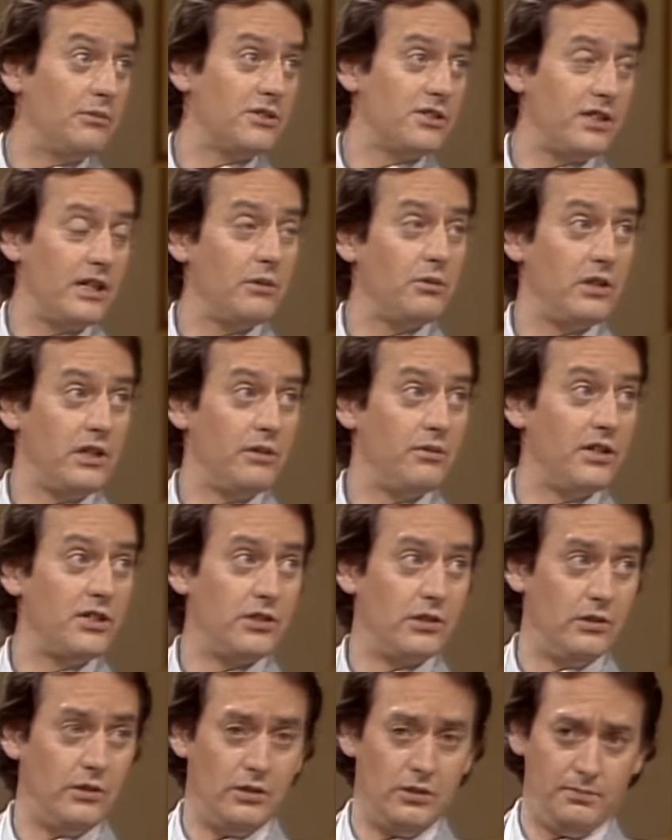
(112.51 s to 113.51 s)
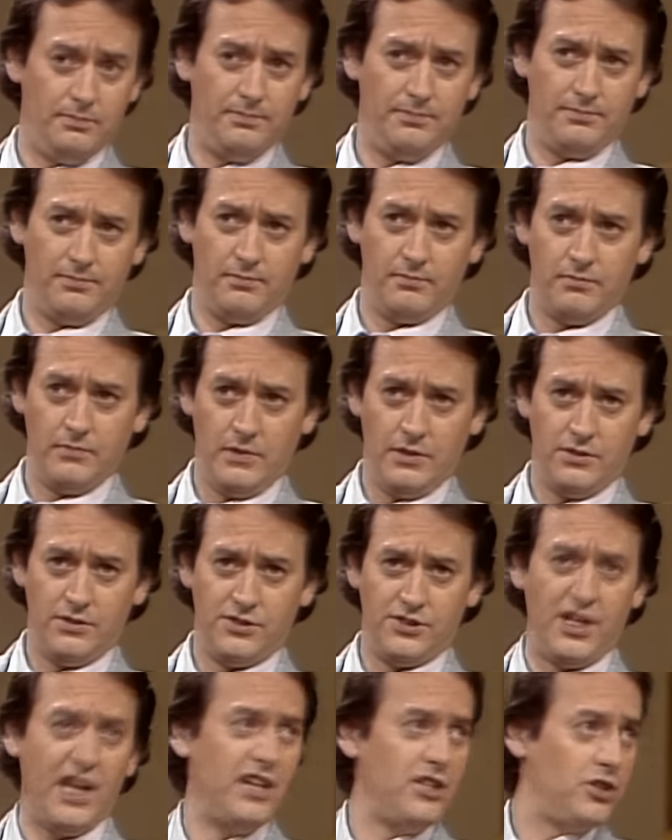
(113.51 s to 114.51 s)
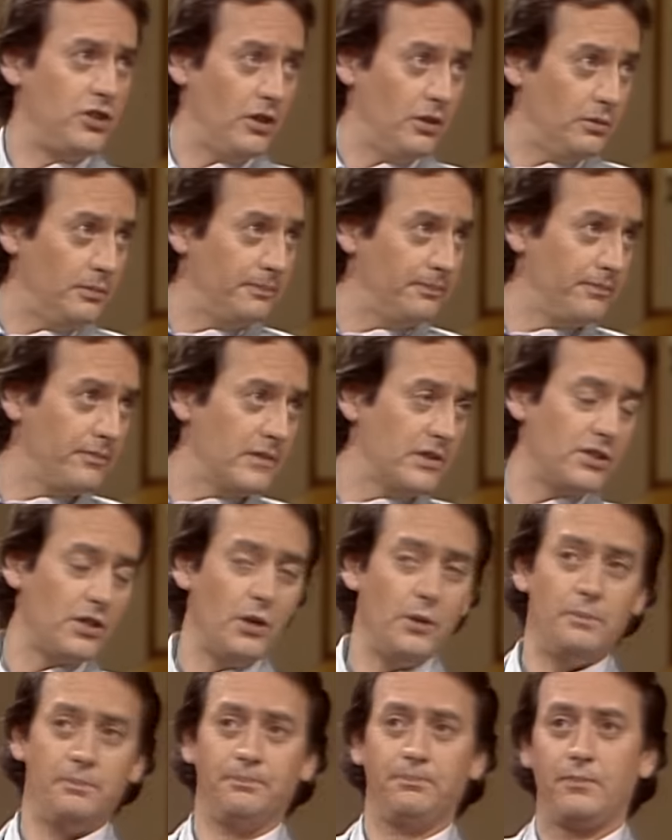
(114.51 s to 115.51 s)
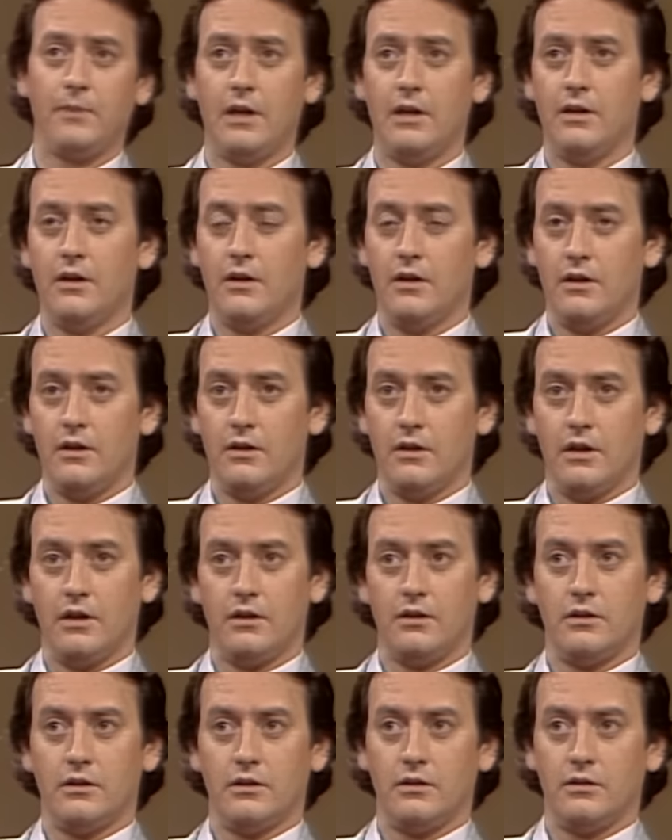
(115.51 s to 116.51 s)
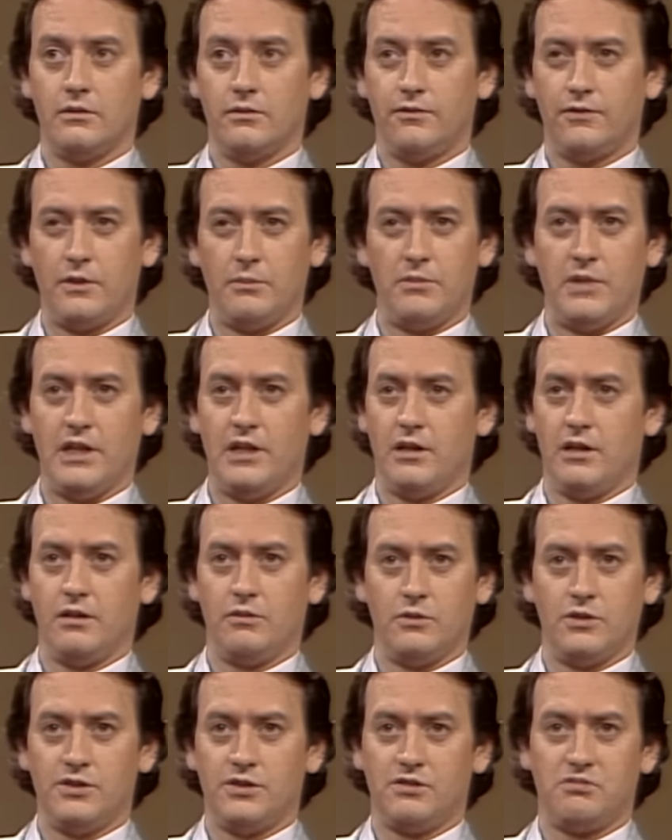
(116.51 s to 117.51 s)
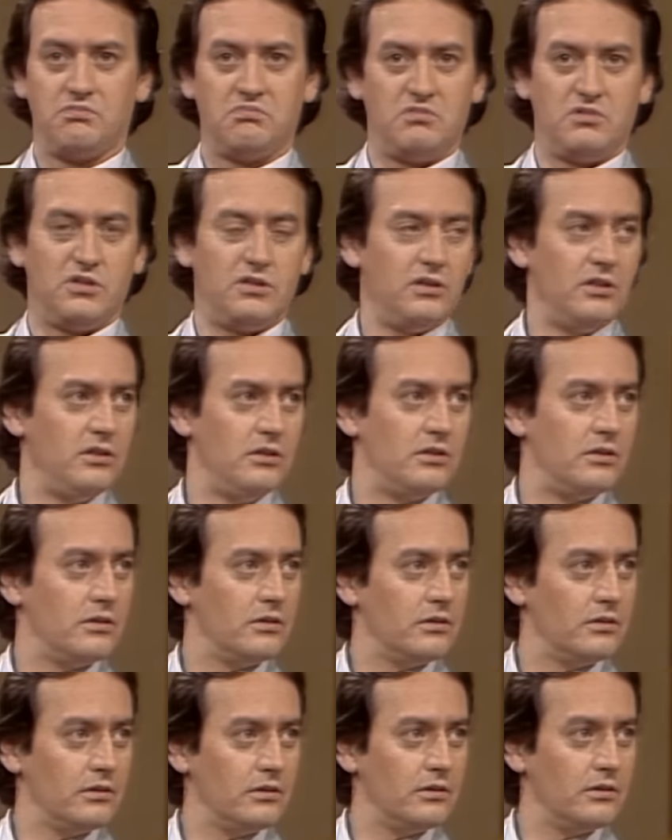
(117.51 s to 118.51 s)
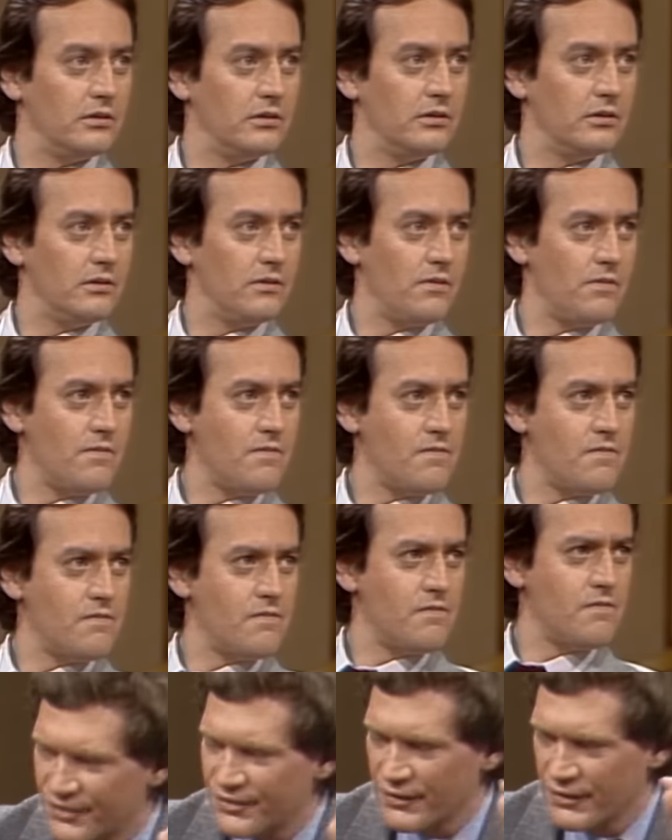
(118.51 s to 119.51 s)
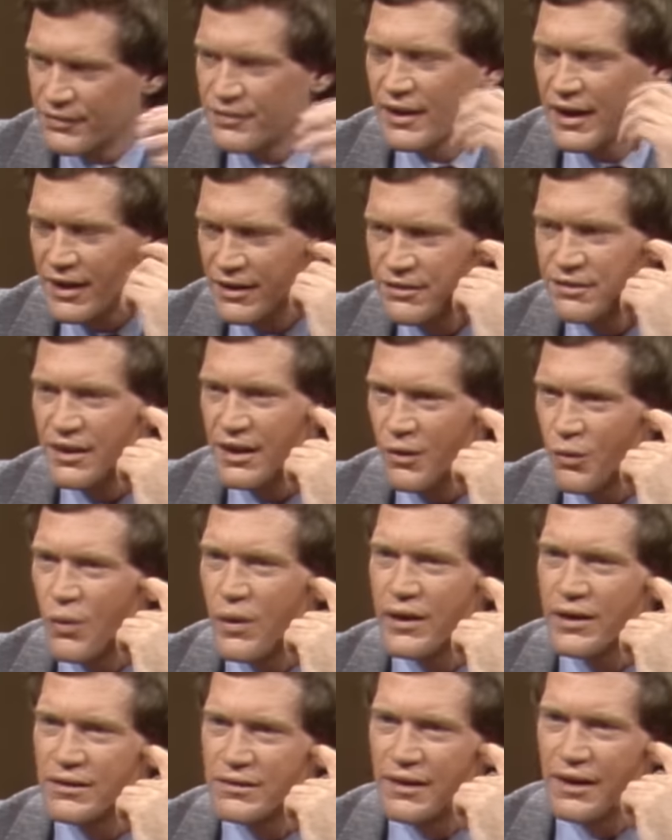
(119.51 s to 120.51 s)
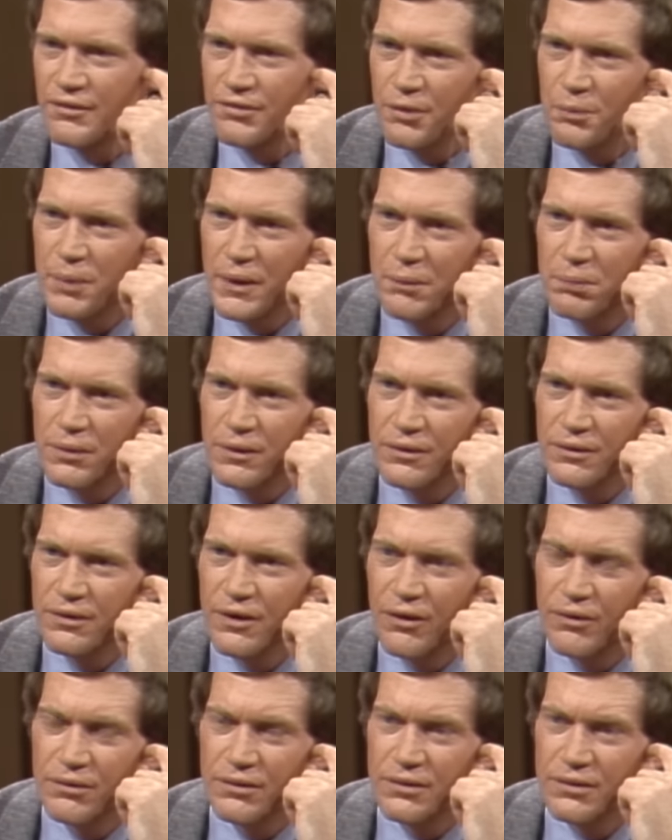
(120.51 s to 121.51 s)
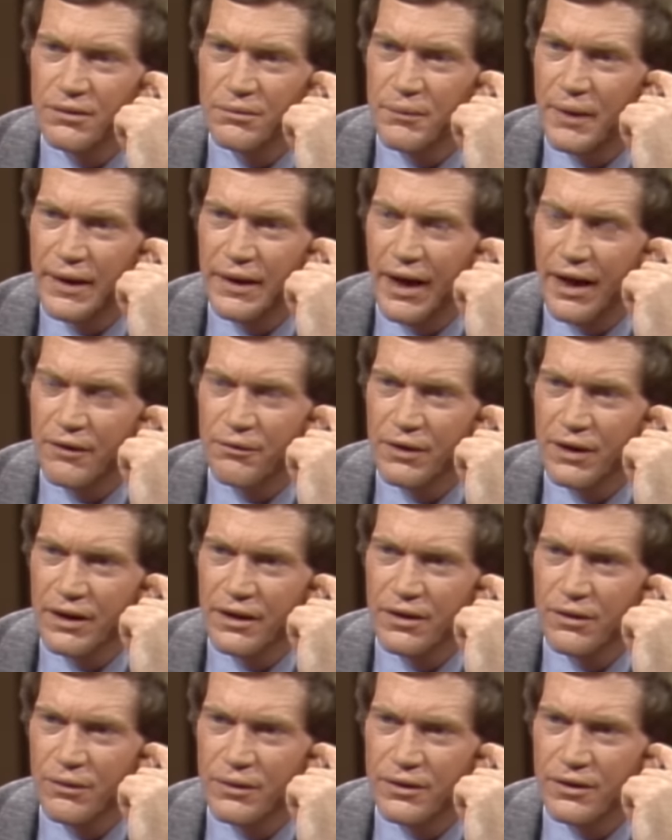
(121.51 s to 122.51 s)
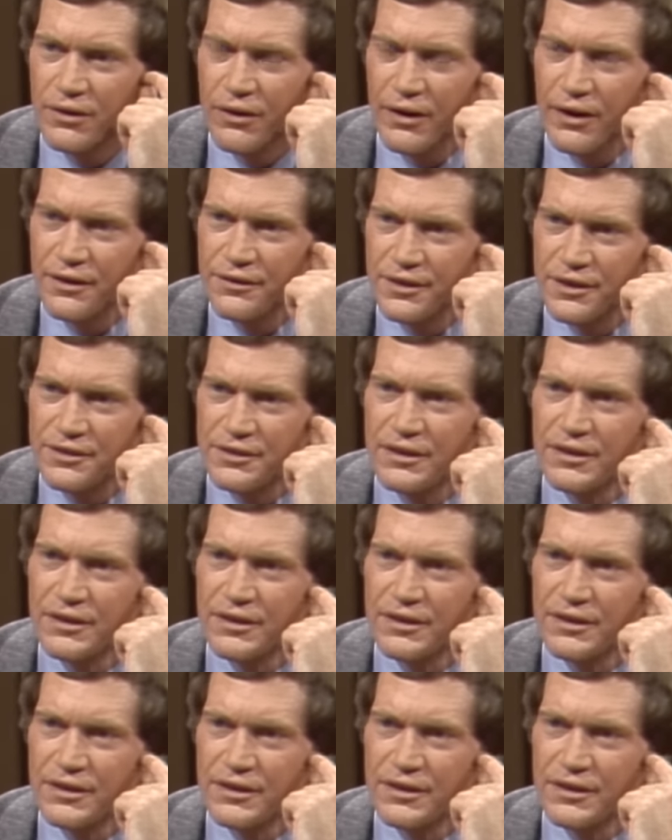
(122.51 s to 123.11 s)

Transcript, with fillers: They were in the original stage show. Yeah. So from there it was. What is SCTV or Second City? What is that for people who may not really know what the organization